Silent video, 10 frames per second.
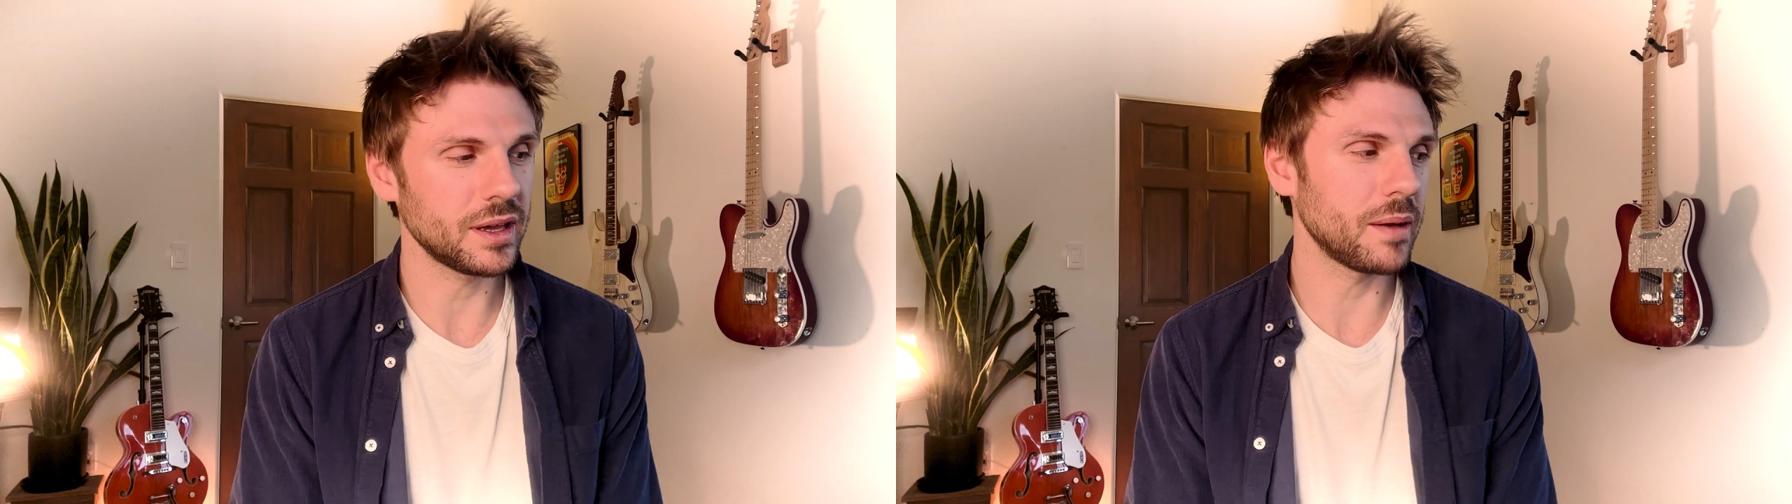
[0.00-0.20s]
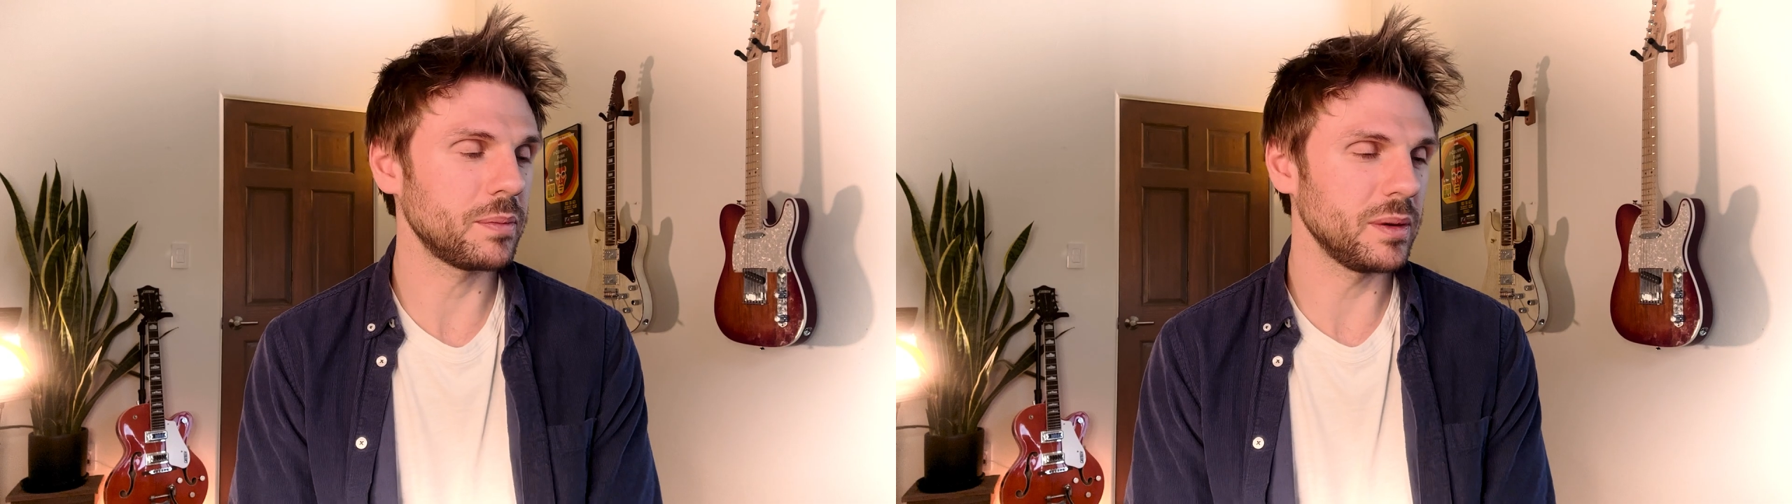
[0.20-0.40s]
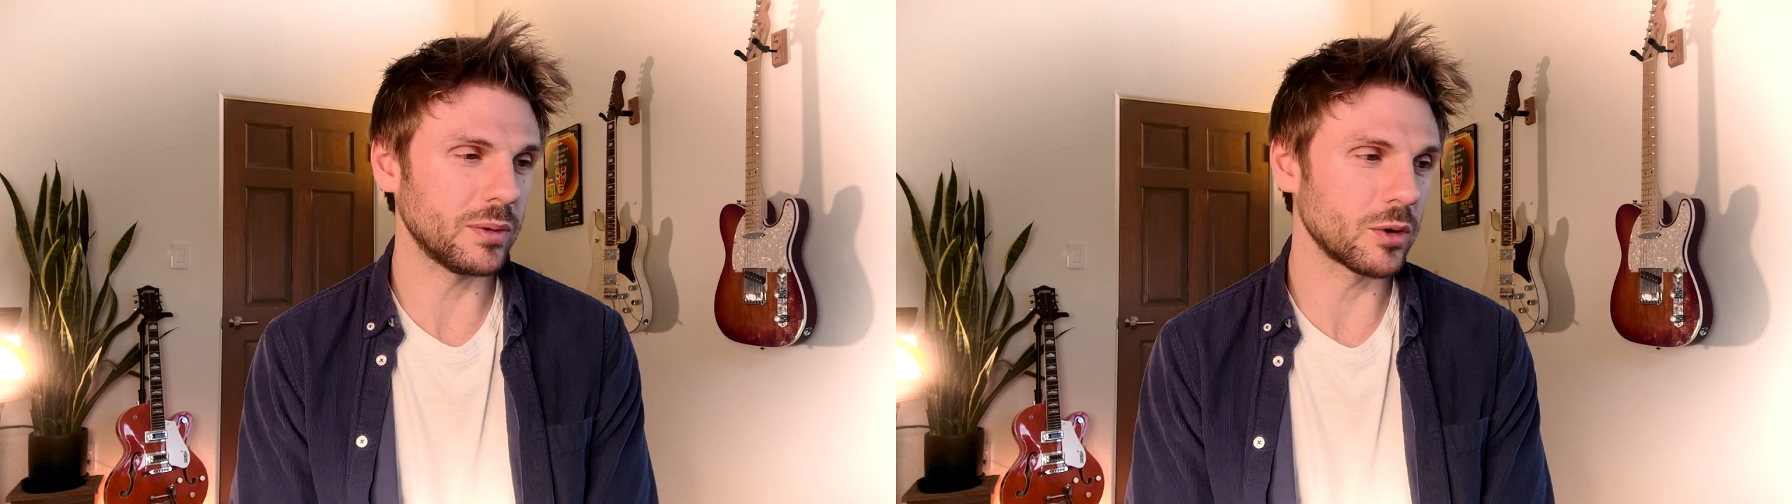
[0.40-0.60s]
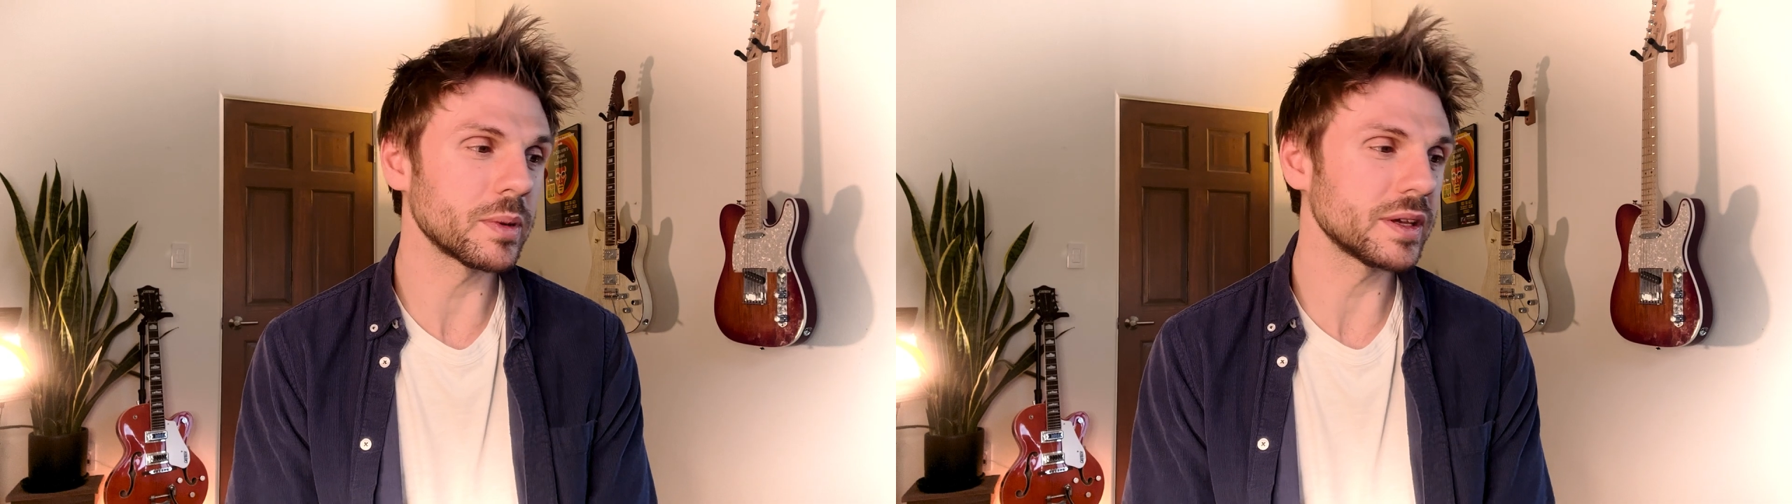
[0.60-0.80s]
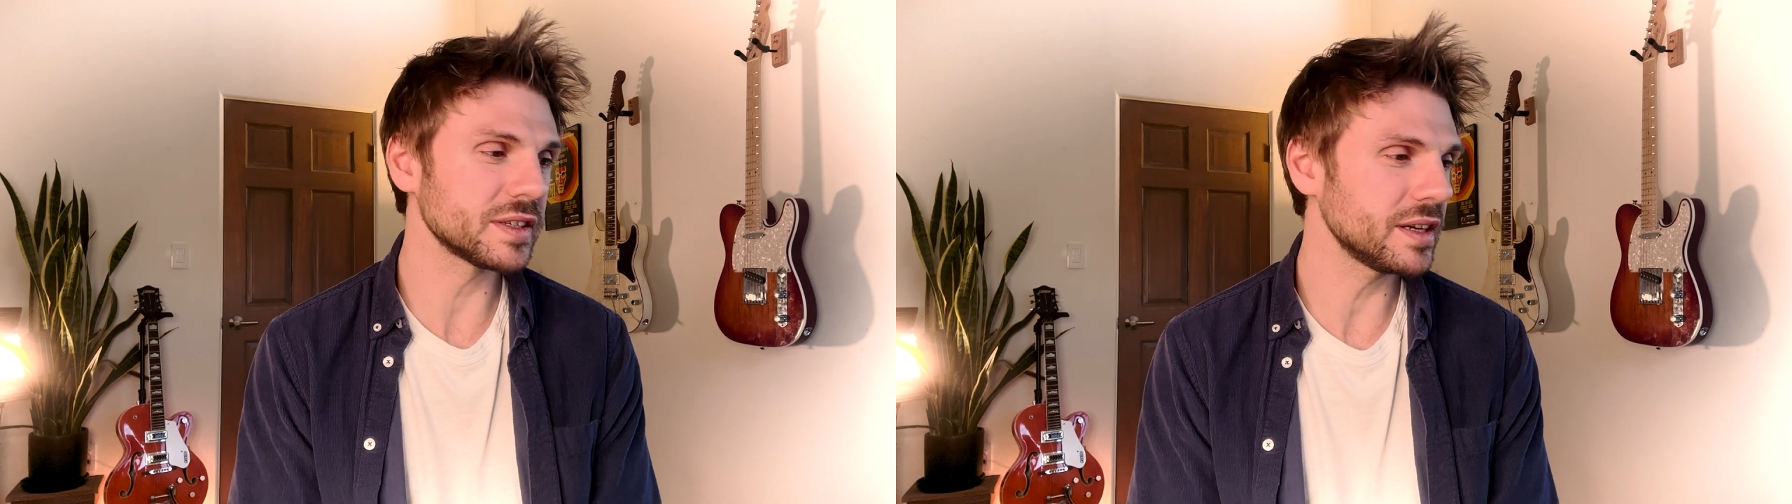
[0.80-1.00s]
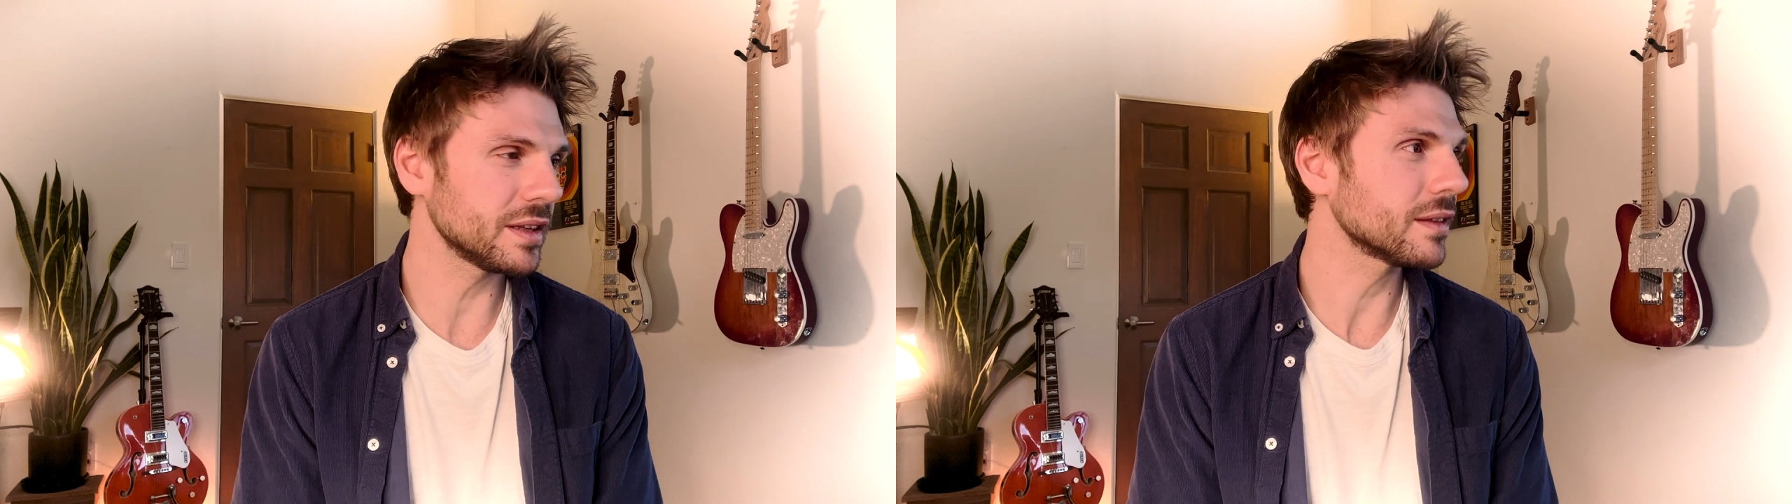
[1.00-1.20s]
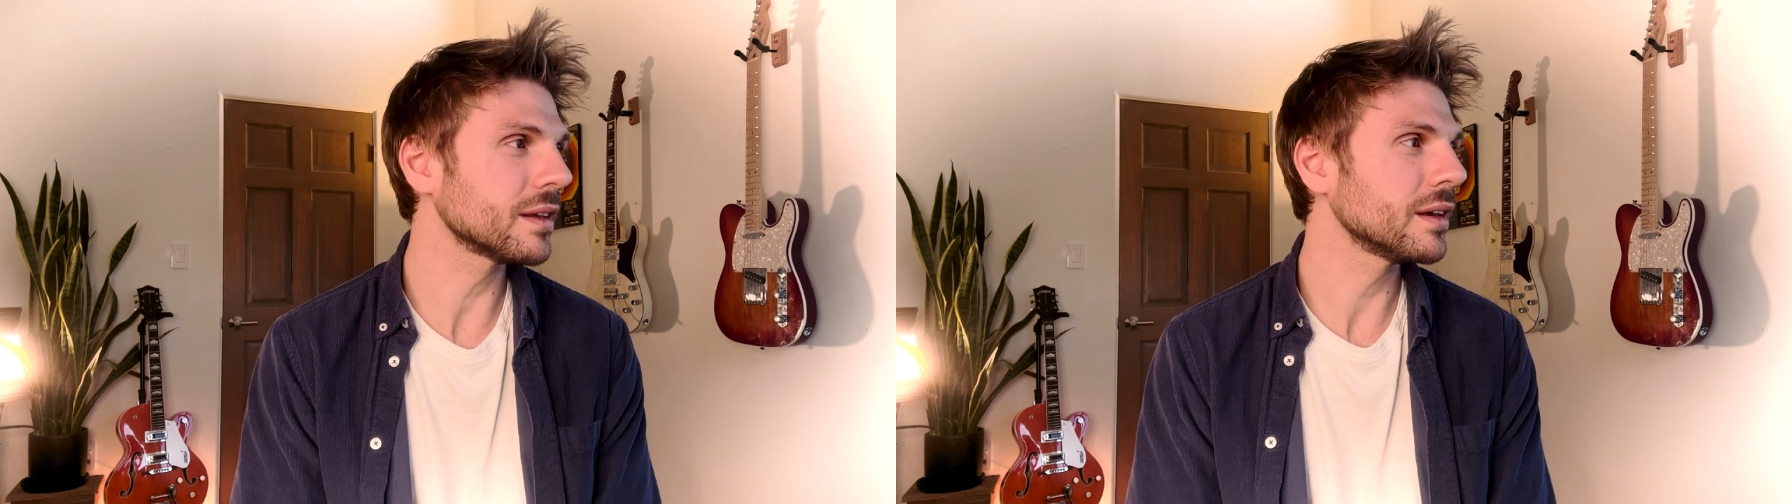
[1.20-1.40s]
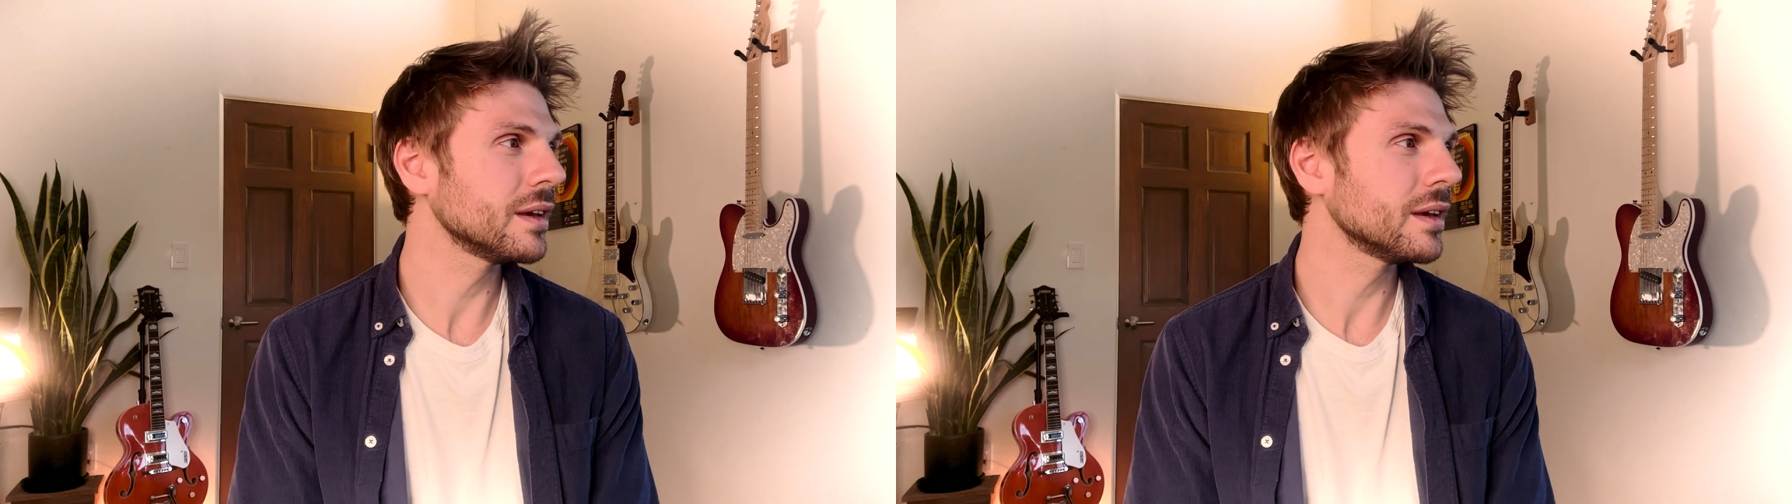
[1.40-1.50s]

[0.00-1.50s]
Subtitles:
people are busy,